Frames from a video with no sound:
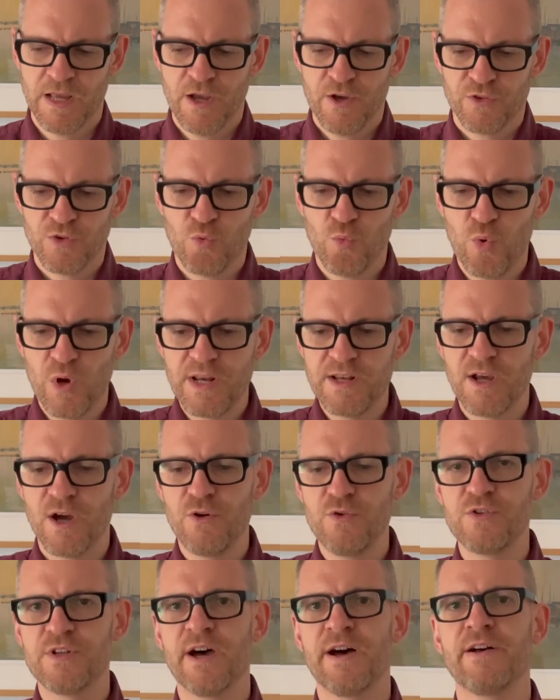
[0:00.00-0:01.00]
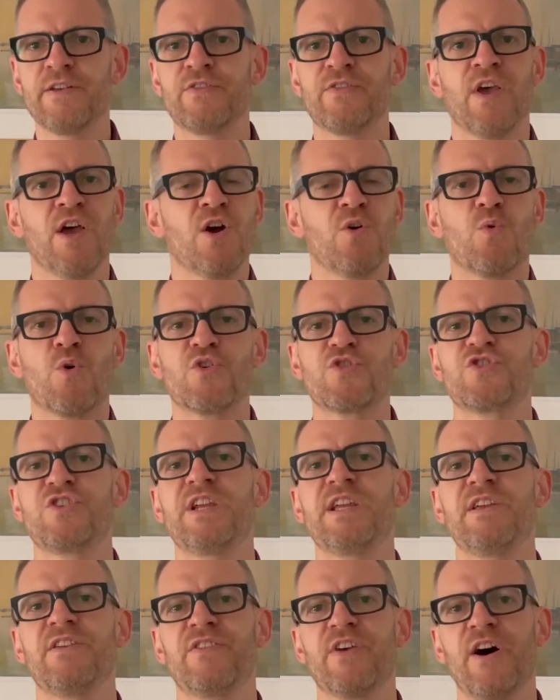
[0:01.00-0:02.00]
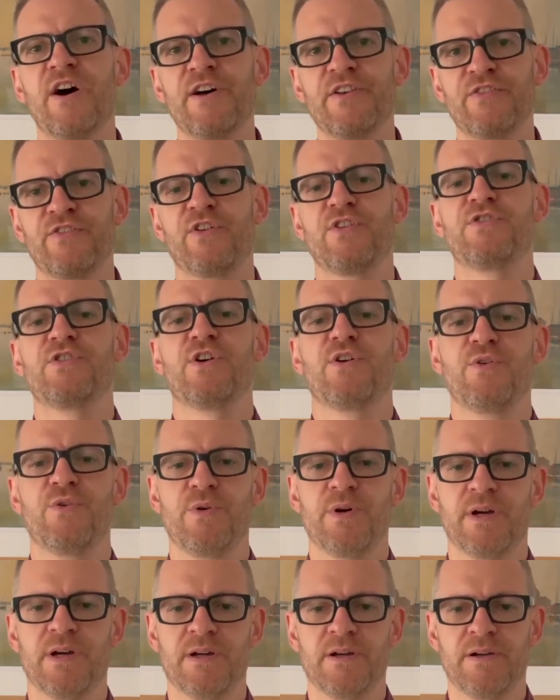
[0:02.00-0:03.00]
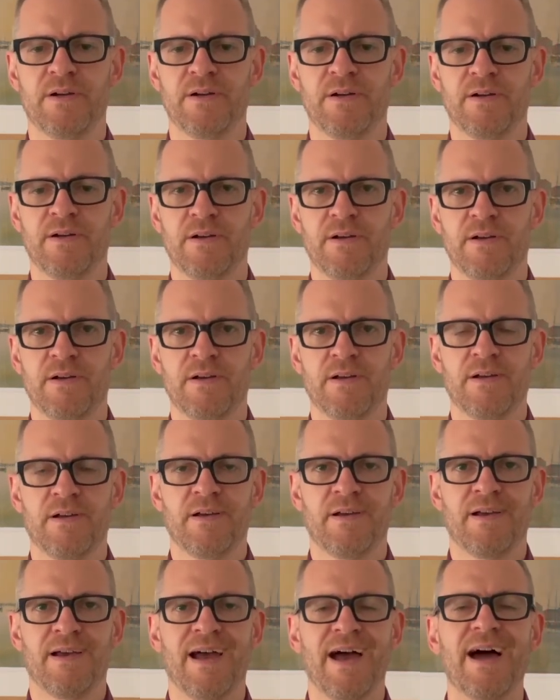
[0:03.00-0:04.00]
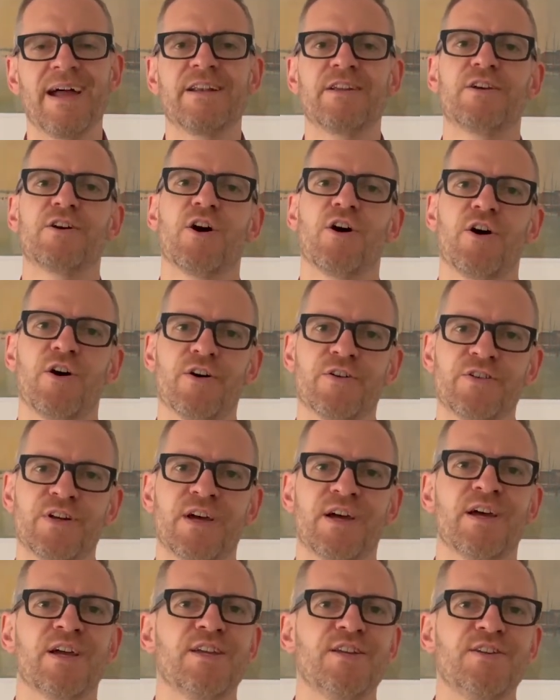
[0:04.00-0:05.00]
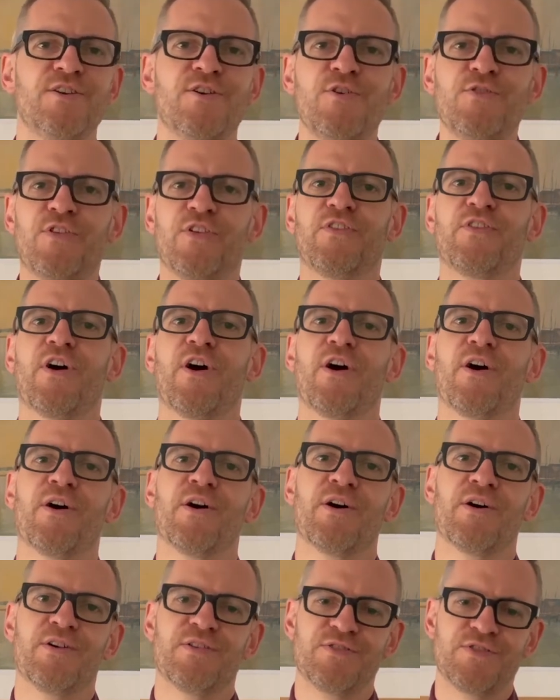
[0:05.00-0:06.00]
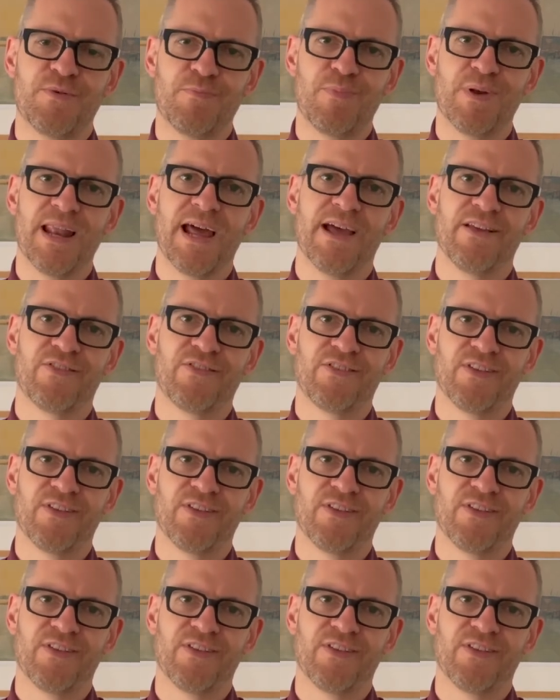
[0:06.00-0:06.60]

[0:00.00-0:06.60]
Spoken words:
The widow does what she is asked to do, and God uses her to bless